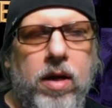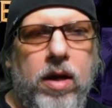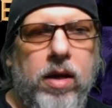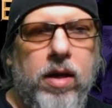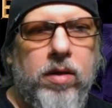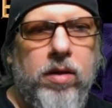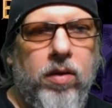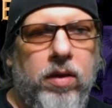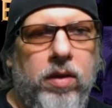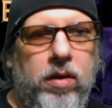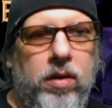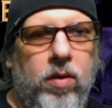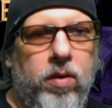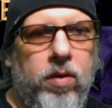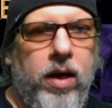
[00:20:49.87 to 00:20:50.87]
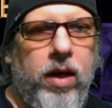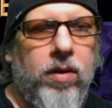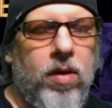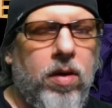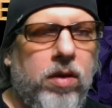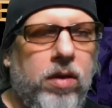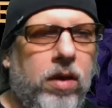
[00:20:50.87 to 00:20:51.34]
And so he's okay as
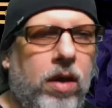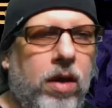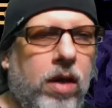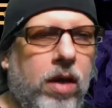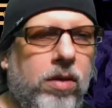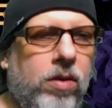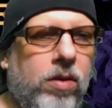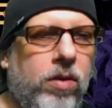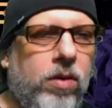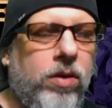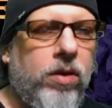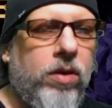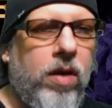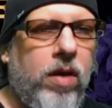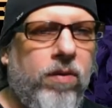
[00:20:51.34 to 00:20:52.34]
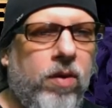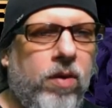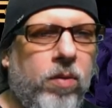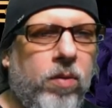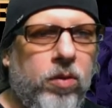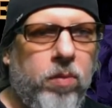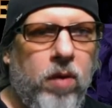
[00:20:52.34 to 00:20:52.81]
long as the closet door is shut for the
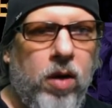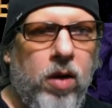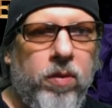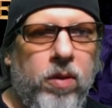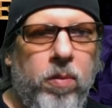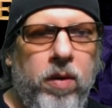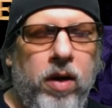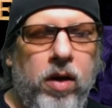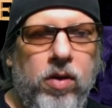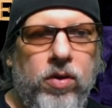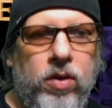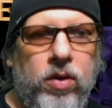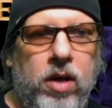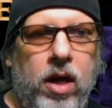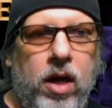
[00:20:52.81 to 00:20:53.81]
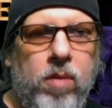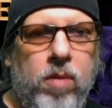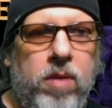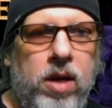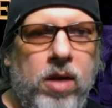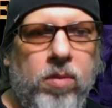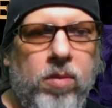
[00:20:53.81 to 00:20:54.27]
most part, but the parents should not have
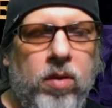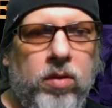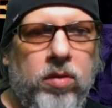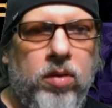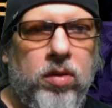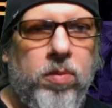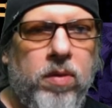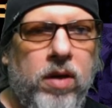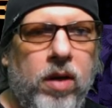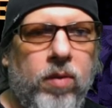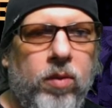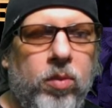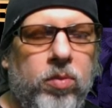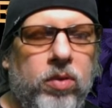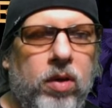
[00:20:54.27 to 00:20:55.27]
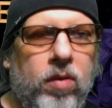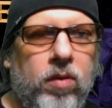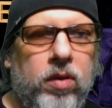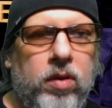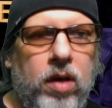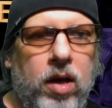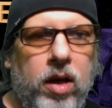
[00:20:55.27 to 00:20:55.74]
made him go sleep in that room
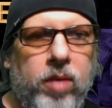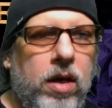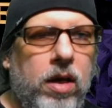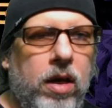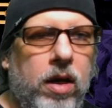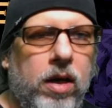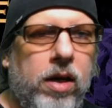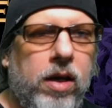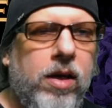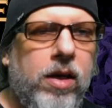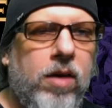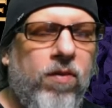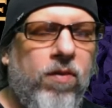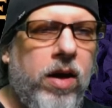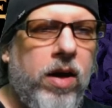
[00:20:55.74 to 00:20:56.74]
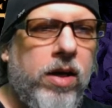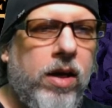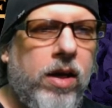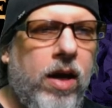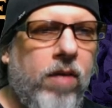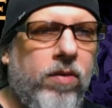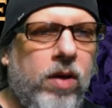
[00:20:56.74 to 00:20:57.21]
several times. And they did find
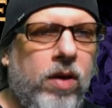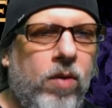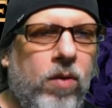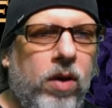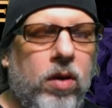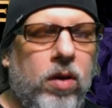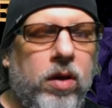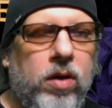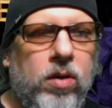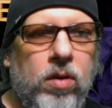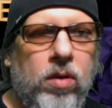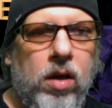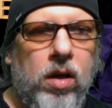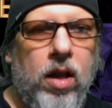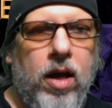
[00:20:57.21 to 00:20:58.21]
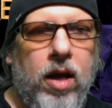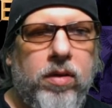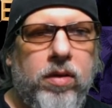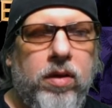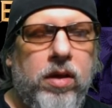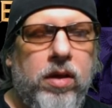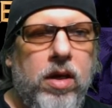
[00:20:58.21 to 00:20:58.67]
it after they went looking through the
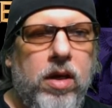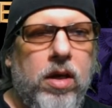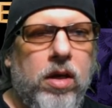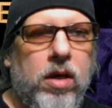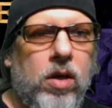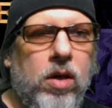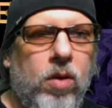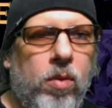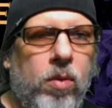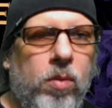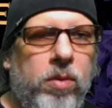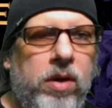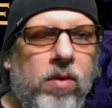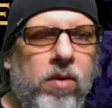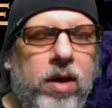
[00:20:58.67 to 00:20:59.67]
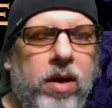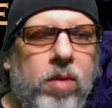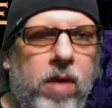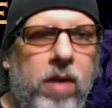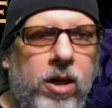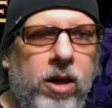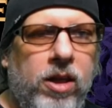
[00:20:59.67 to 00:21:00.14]
closet. You know, when we
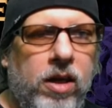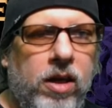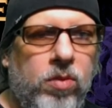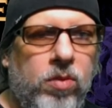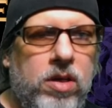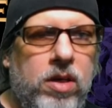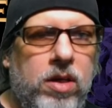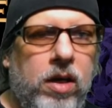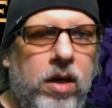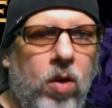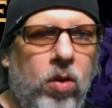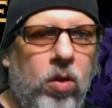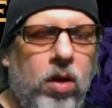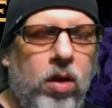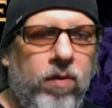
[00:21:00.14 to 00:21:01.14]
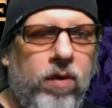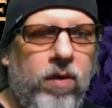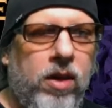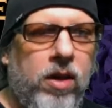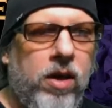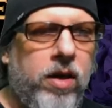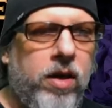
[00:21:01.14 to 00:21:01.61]
recommend things, we say go look for
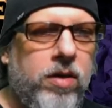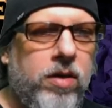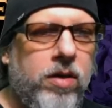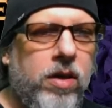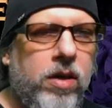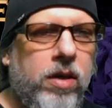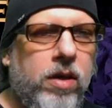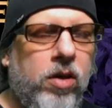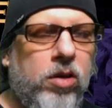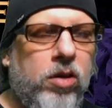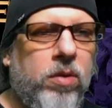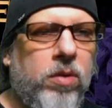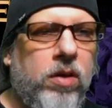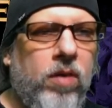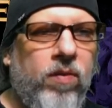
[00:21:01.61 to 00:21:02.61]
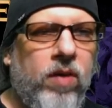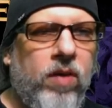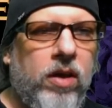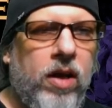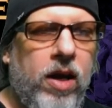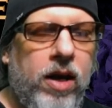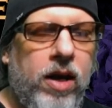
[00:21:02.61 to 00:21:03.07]
things that are
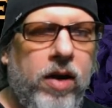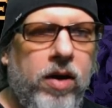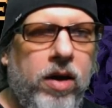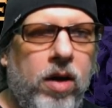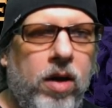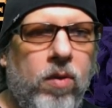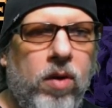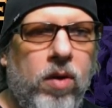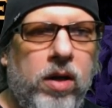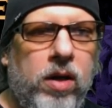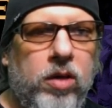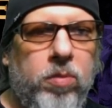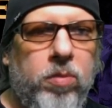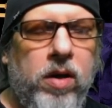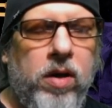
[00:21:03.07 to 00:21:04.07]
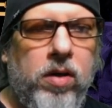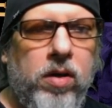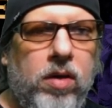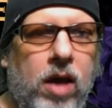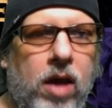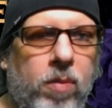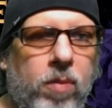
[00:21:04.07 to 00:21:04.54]
specific to that area where the experience
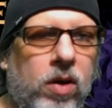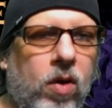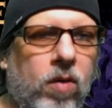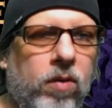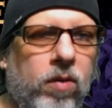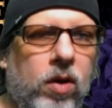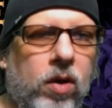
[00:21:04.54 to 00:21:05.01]
is happening over and